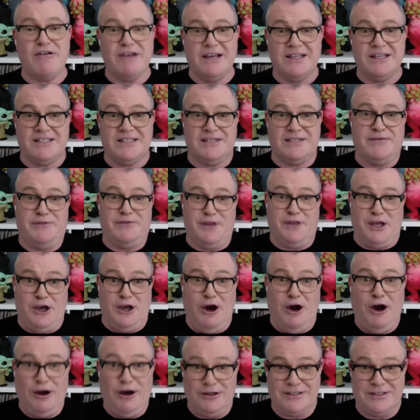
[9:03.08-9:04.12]
of the
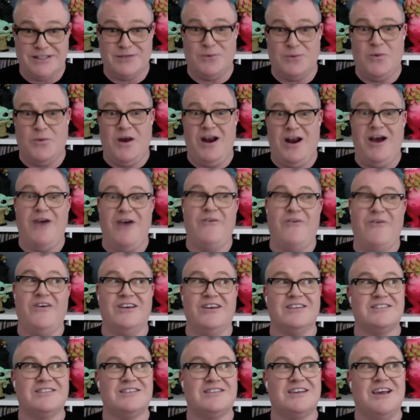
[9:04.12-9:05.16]
Gods when I
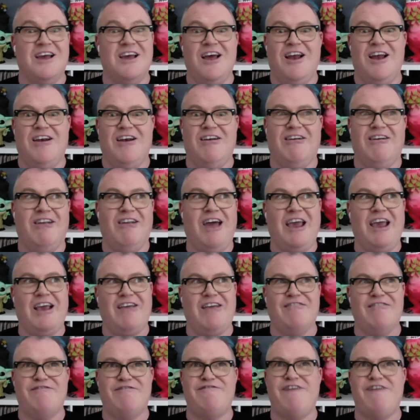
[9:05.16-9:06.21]
was like
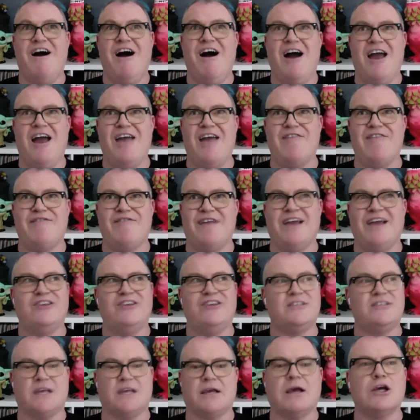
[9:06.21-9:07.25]
5. And she's
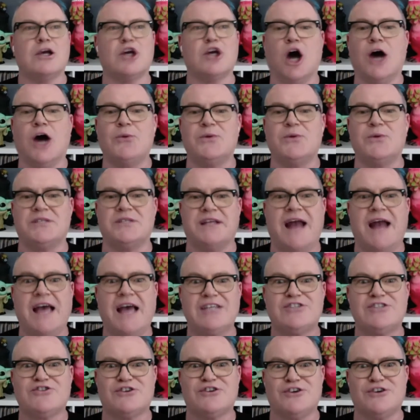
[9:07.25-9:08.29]
like, God was an
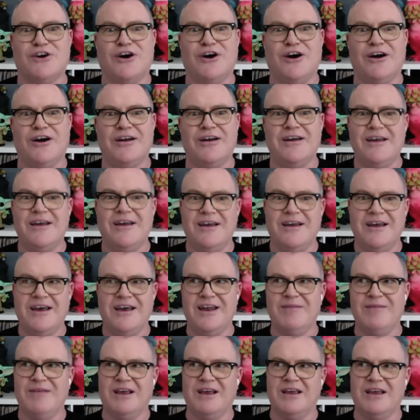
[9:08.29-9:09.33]
astronaut. And I'm
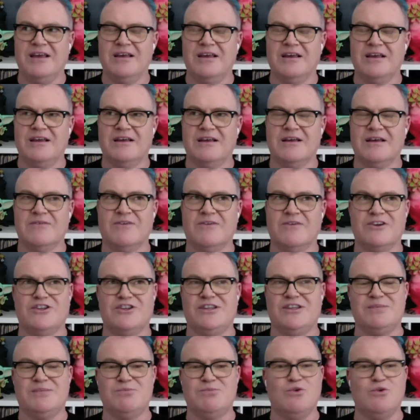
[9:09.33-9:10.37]
like, watching this
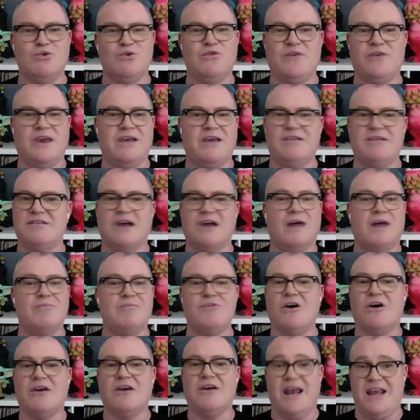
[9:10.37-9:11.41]
movie that I'm not
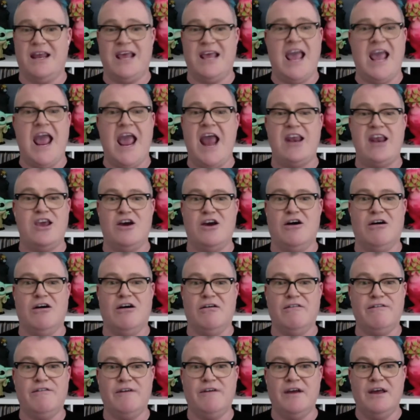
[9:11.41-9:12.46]
getting any of,
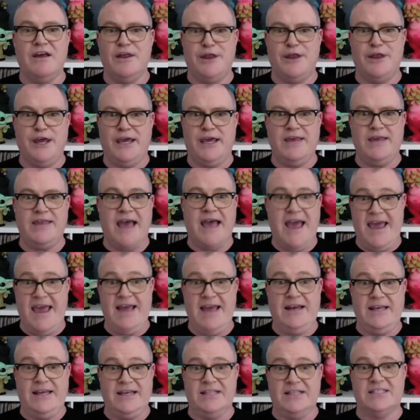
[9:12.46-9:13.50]
thinking that
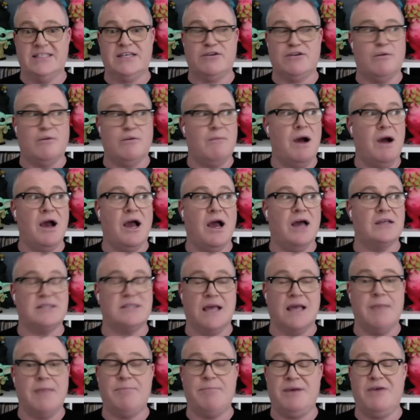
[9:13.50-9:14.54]
aliens are among us and
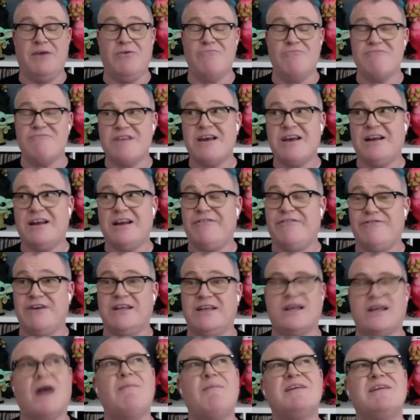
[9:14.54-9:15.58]
being really freaked out.
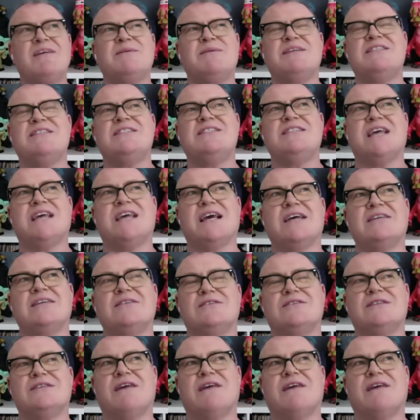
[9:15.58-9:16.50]
I must have been 6 or 7.